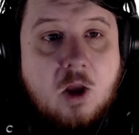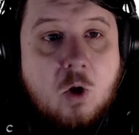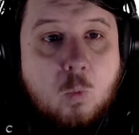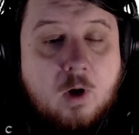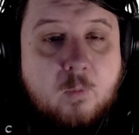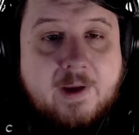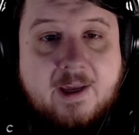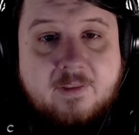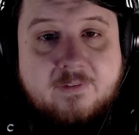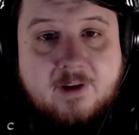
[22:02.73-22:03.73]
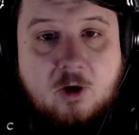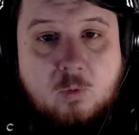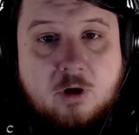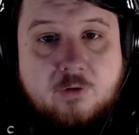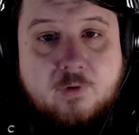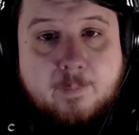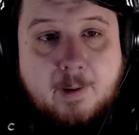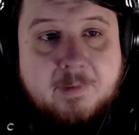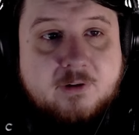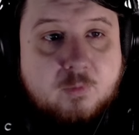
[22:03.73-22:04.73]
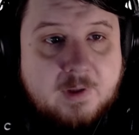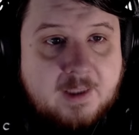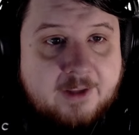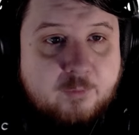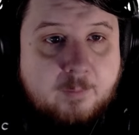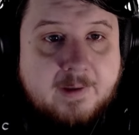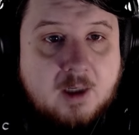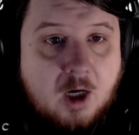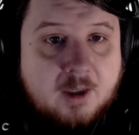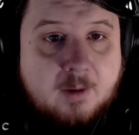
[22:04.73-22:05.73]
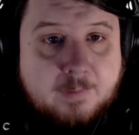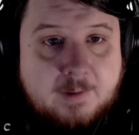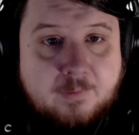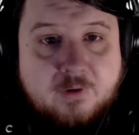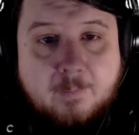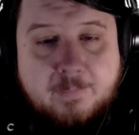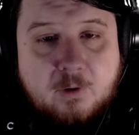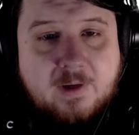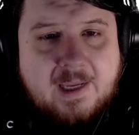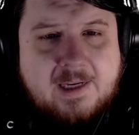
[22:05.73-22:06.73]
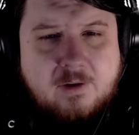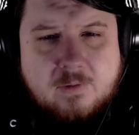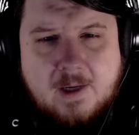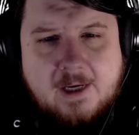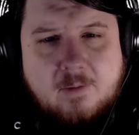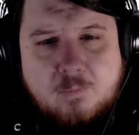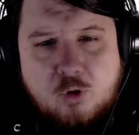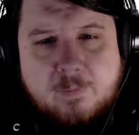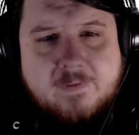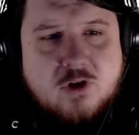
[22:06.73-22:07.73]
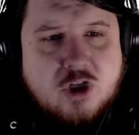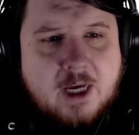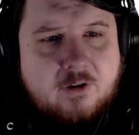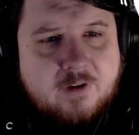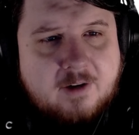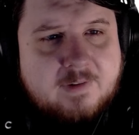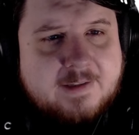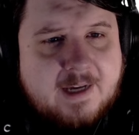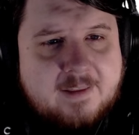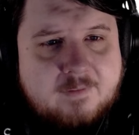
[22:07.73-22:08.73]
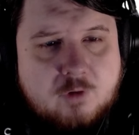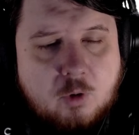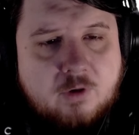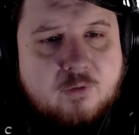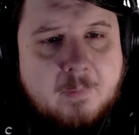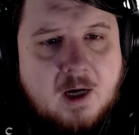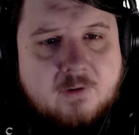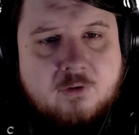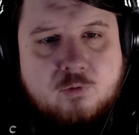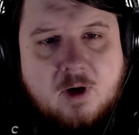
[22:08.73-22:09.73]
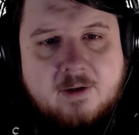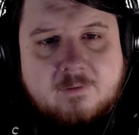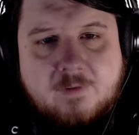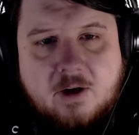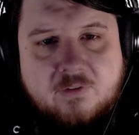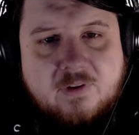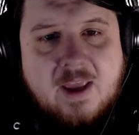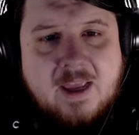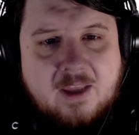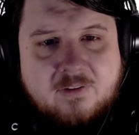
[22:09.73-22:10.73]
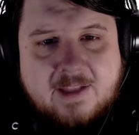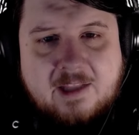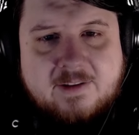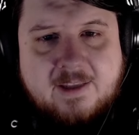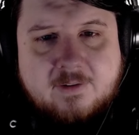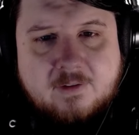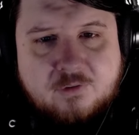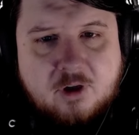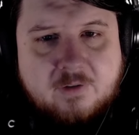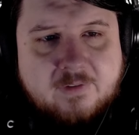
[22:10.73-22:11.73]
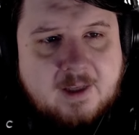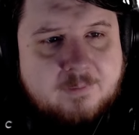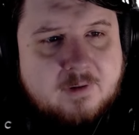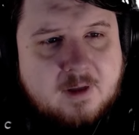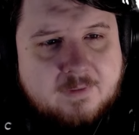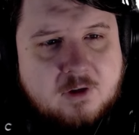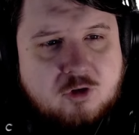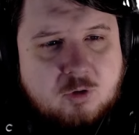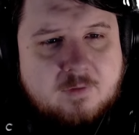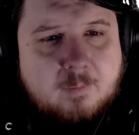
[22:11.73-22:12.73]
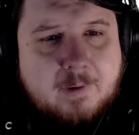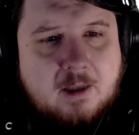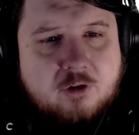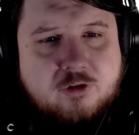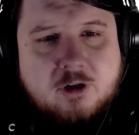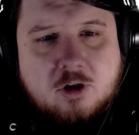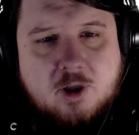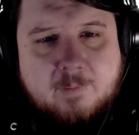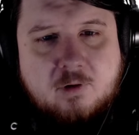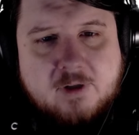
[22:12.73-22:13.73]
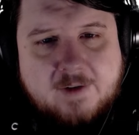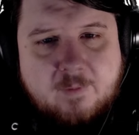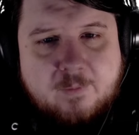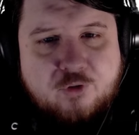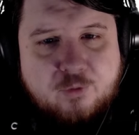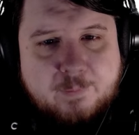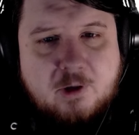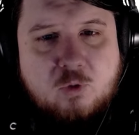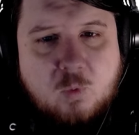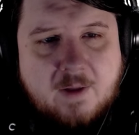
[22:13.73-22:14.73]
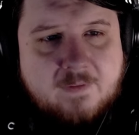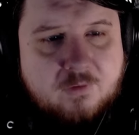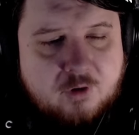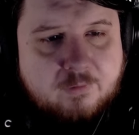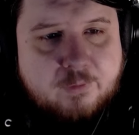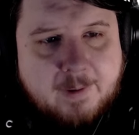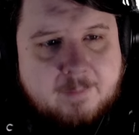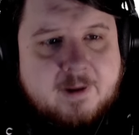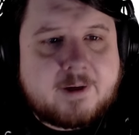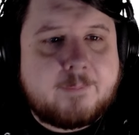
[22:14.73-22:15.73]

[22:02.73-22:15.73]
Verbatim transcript: one way out of this hell world is for the public to realize that we've been conned completely so we can build a united movement that shatters every lie they've told us, mocks this rotten farce as loudly as it deserves, and aims at nothing short of abolishing our criminal government as we build one that serves the public.